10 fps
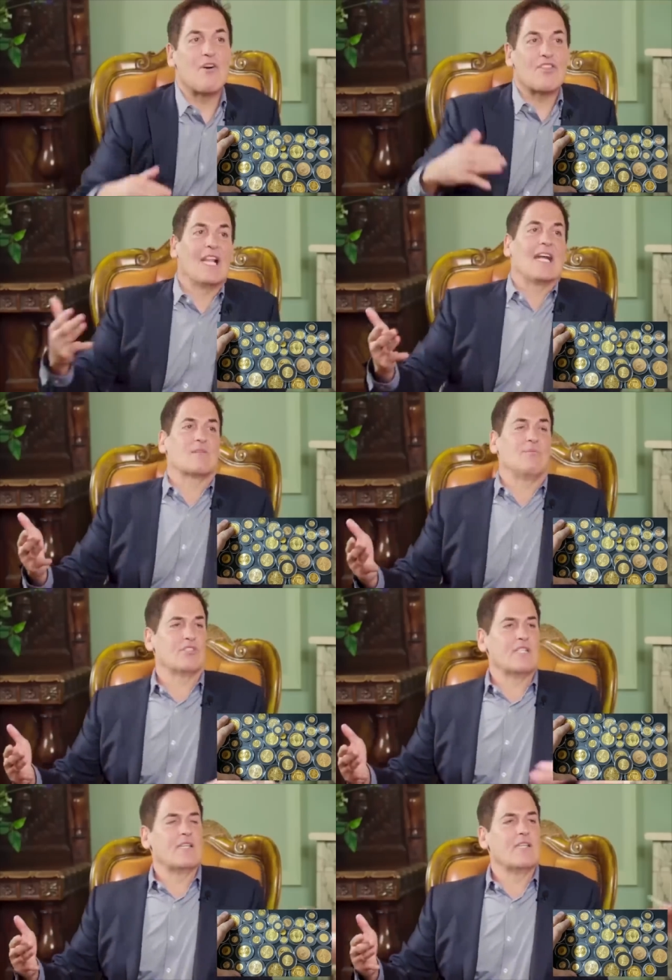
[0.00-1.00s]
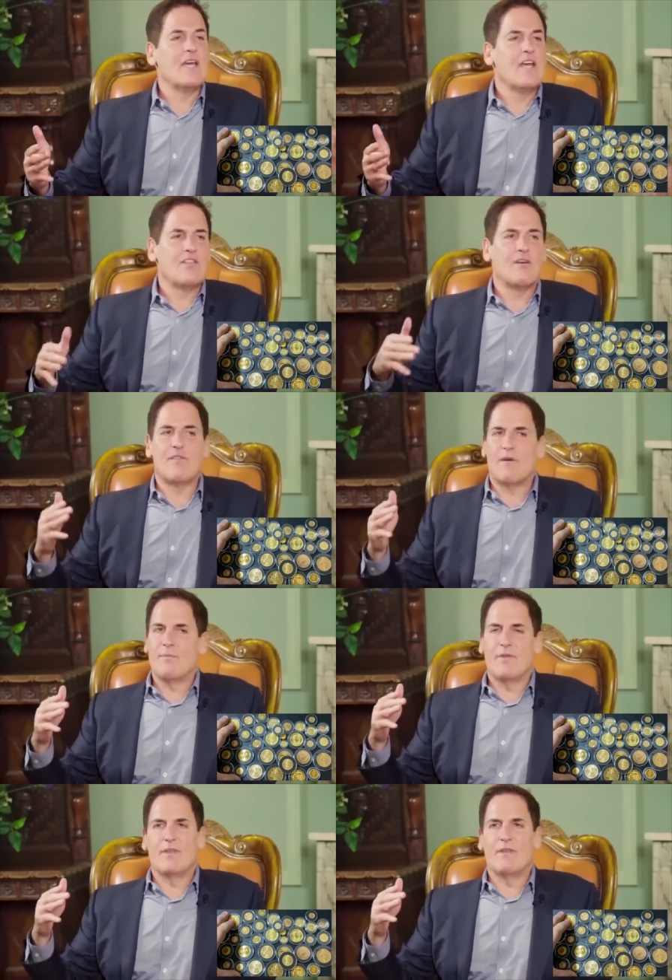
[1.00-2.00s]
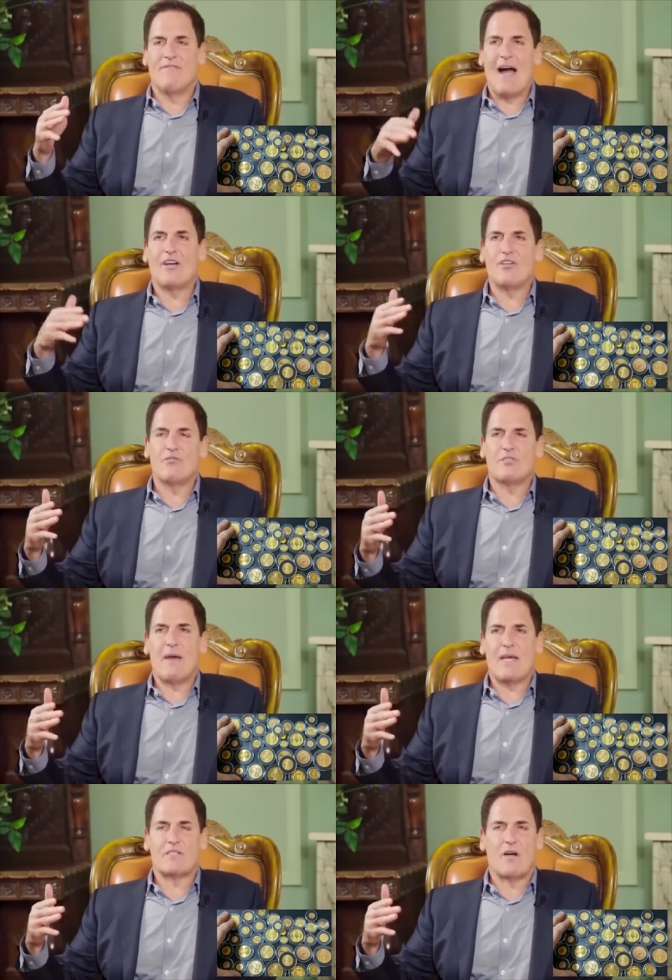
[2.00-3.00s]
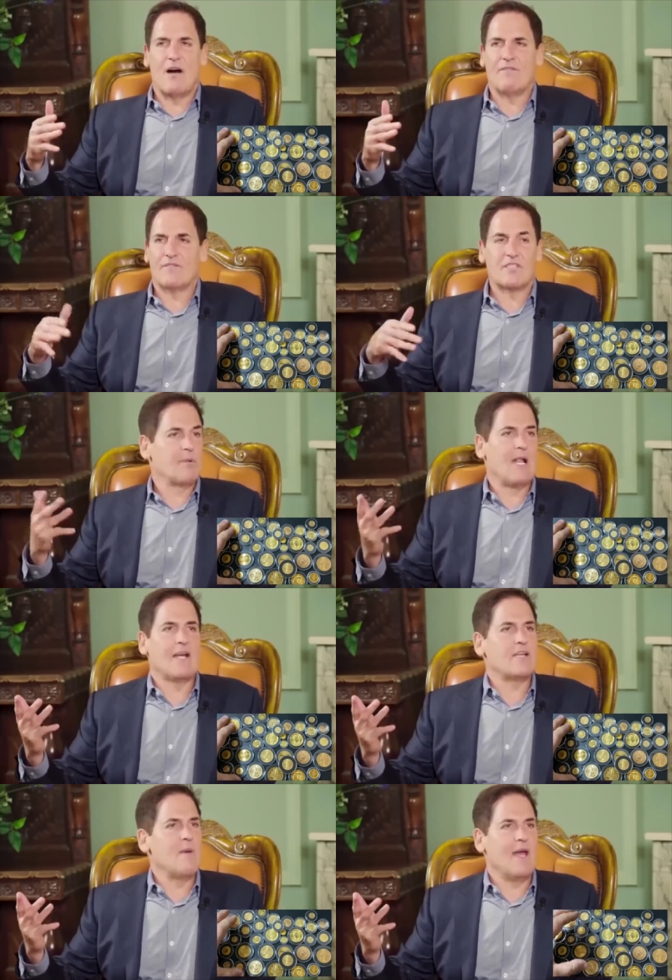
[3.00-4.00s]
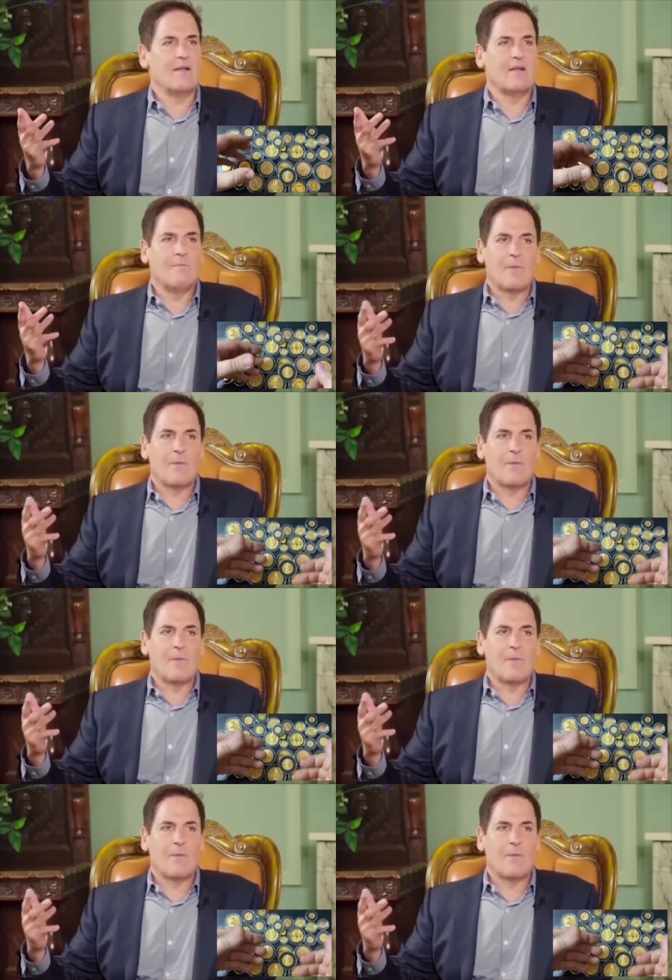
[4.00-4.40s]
both collectibles. Okay. They're, they're, the value is based off of supply and demand.